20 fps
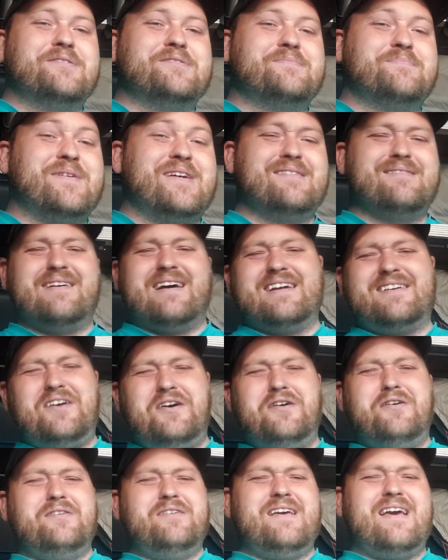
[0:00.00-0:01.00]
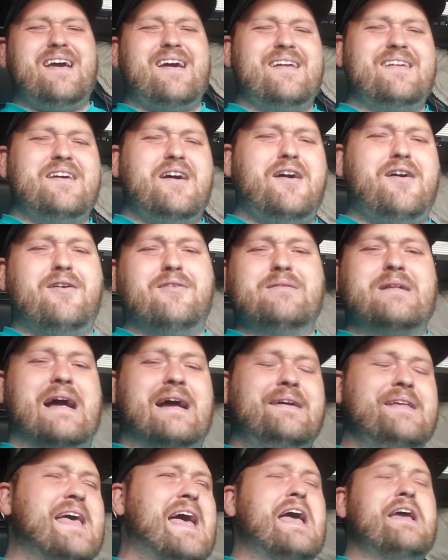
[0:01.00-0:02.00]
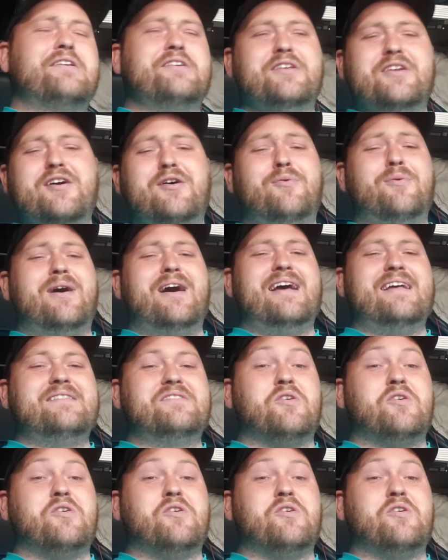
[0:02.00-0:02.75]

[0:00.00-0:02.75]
being like, oh yeah, no, that, you know what?